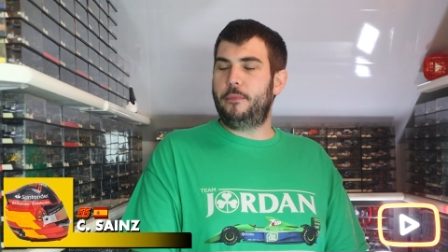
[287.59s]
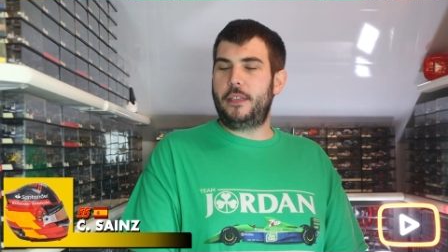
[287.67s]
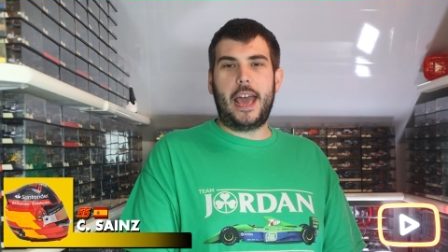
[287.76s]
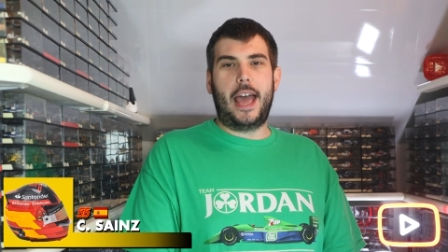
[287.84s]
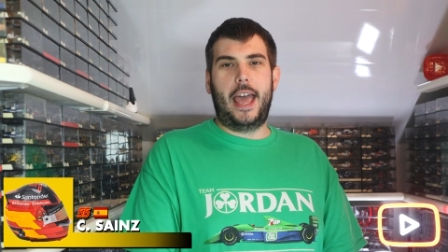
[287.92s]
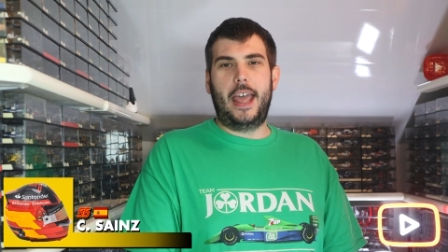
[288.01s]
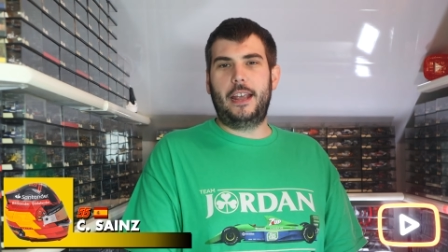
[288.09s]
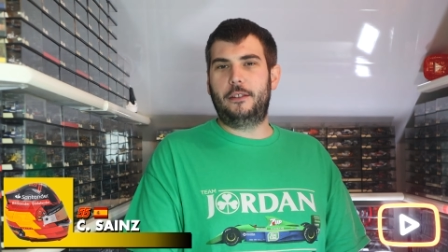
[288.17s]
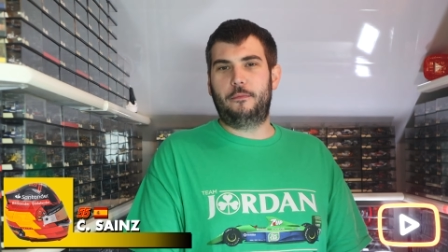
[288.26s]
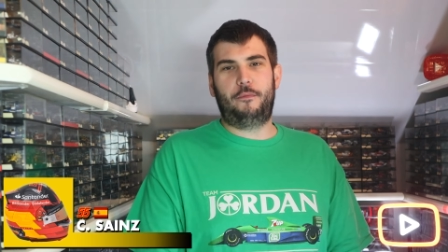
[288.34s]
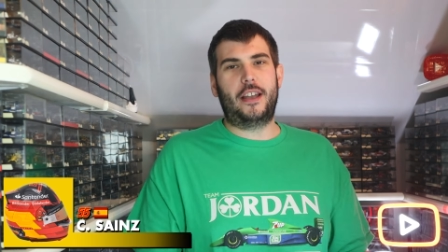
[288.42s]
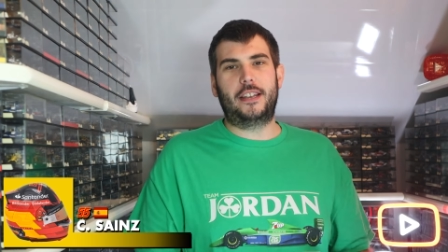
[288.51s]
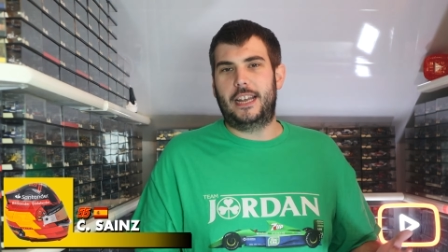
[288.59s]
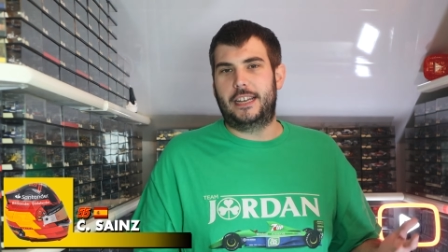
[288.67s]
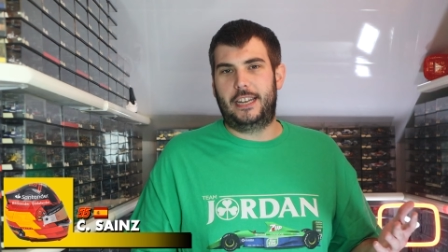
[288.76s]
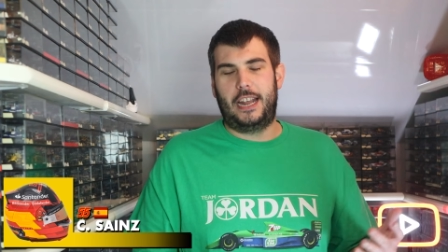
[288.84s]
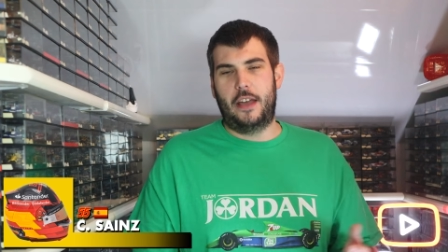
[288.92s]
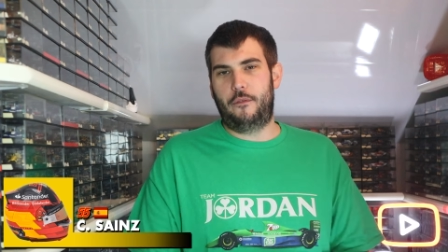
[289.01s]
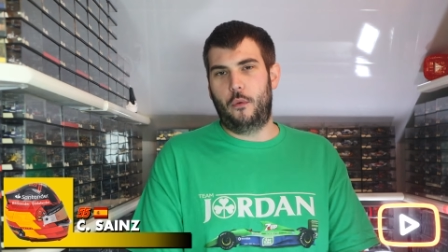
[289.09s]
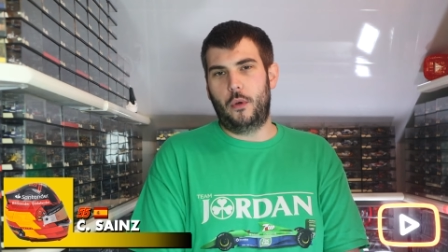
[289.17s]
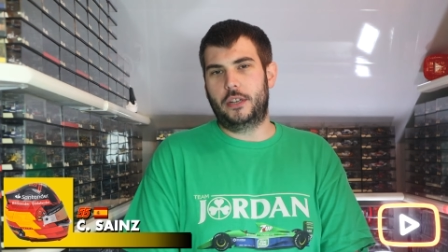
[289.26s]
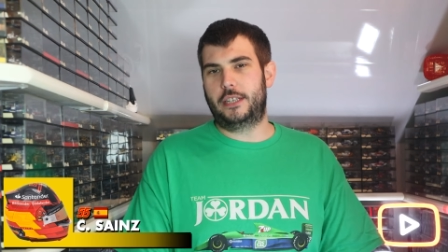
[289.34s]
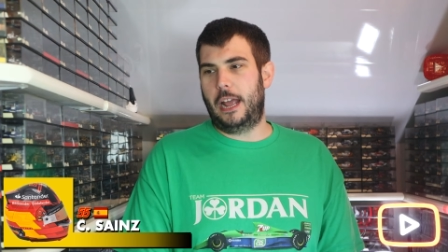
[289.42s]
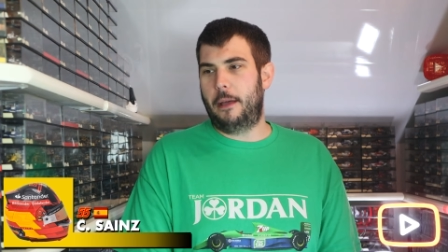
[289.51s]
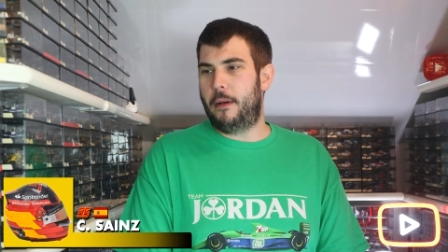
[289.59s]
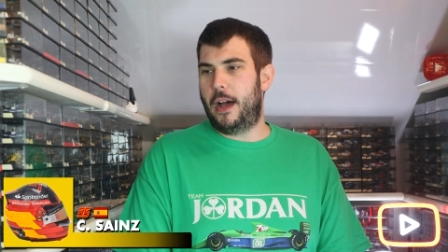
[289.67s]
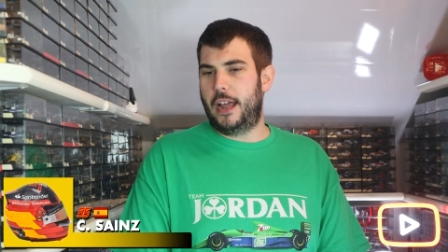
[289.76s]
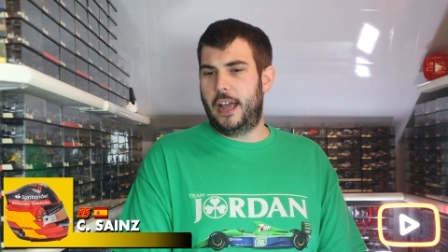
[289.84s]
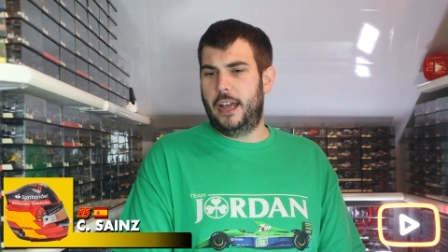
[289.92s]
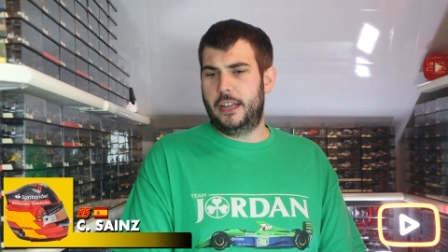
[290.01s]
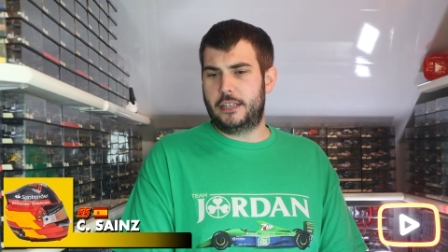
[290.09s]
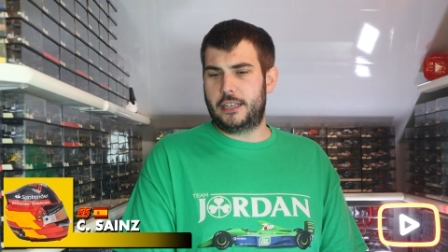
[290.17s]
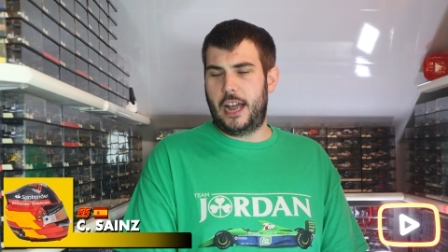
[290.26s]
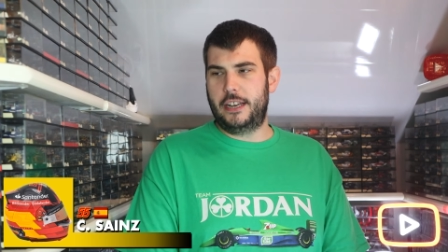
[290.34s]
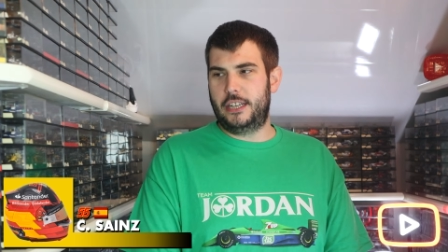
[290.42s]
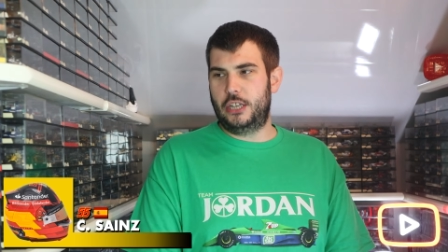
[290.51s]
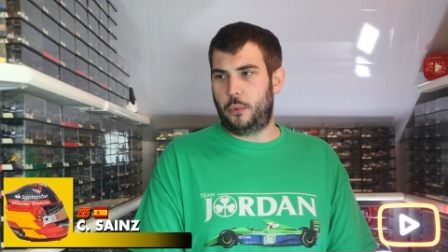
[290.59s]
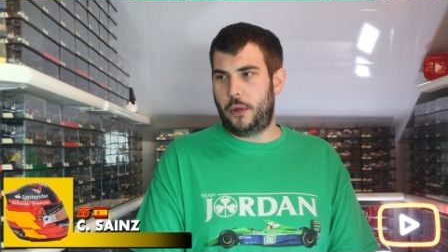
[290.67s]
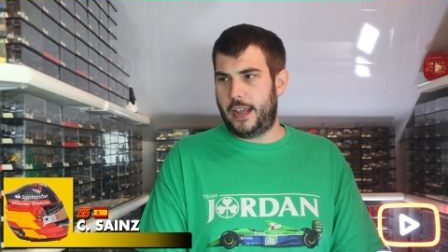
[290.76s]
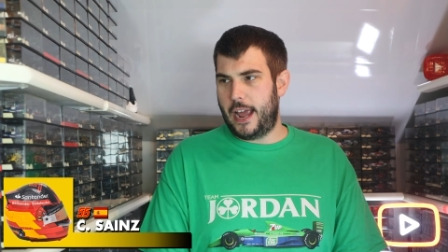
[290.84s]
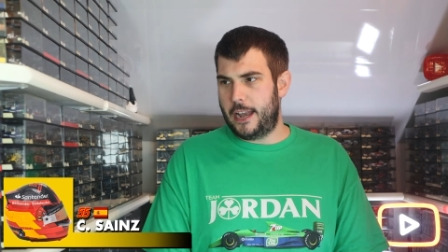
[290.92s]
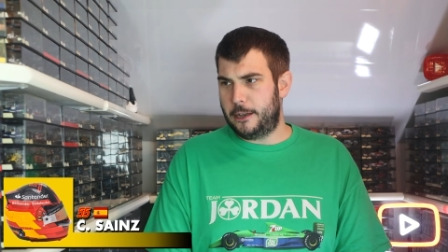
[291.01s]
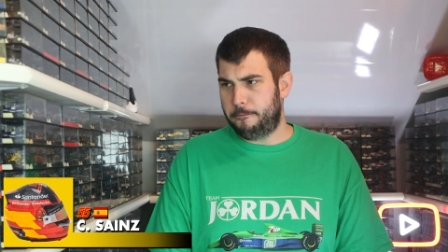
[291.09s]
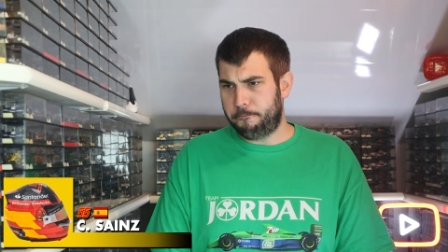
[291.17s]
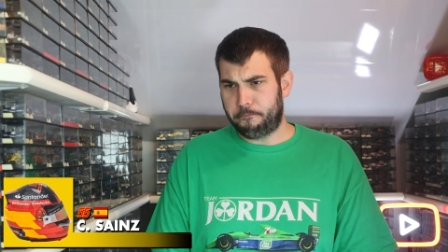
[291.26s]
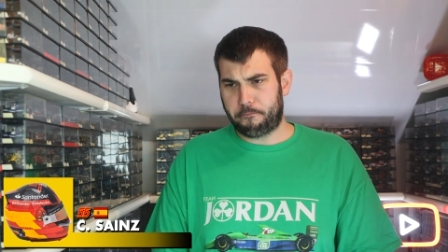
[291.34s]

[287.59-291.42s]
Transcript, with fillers: Yeah, fantastic effort once again by Sainz this weekend.